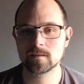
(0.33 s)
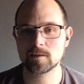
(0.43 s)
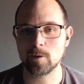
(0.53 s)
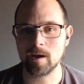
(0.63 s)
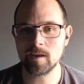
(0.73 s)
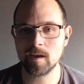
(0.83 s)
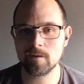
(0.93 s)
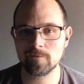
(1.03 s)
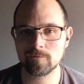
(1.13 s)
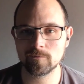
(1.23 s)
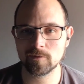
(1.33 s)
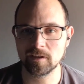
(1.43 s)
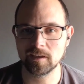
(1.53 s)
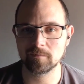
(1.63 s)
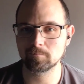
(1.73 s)
So I have
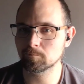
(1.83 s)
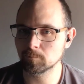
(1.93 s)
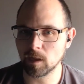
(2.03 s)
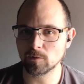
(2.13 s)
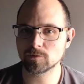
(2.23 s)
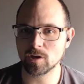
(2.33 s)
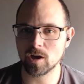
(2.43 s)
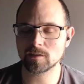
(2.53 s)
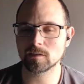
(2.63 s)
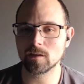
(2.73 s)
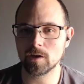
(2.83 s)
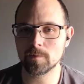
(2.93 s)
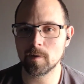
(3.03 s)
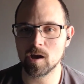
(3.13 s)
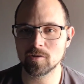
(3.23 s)
now talked a lot
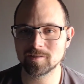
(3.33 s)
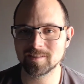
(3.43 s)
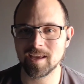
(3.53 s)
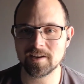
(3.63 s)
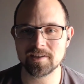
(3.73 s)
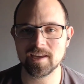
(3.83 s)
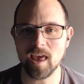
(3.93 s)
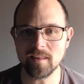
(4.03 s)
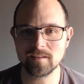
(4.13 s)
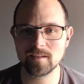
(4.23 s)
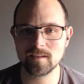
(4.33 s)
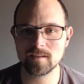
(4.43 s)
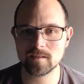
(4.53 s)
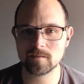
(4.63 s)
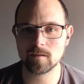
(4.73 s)
about the
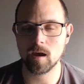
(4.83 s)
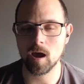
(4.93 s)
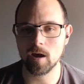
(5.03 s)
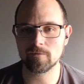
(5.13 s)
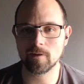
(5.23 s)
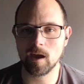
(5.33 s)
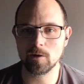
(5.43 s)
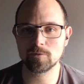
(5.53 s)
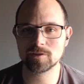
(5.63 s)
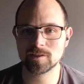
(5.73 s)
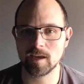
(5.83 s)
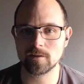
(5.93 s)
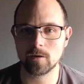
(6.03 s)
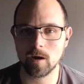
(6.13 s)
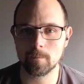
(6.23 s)
technicalities of how to
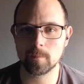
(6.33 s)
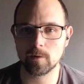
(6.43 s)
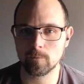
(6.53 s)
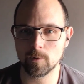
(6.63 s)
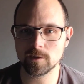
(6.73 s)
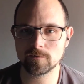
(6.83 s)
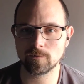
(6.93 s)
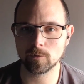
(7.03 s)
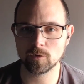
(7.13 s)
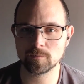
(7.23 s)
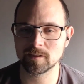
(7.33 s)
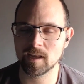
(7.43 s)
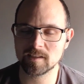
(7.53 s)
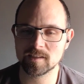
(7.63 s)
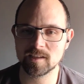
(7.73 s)
set up Voiceforms, and
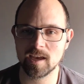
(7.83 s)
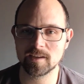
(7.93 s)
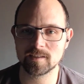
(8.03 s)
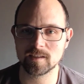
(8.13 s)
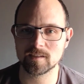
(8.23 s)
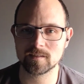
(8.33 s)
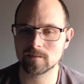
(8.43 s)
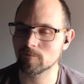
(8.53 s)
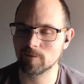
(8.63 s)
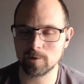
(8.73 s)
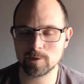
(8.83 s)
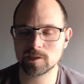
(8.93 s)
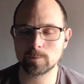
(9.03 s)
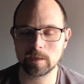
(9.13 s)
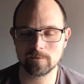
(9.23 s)
as I said, this is very
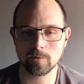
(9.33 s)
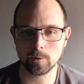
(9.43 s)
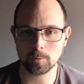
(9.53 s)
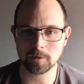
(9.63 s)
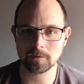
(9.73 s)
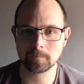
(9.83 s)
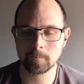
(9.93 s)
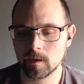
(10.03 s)
straightforward.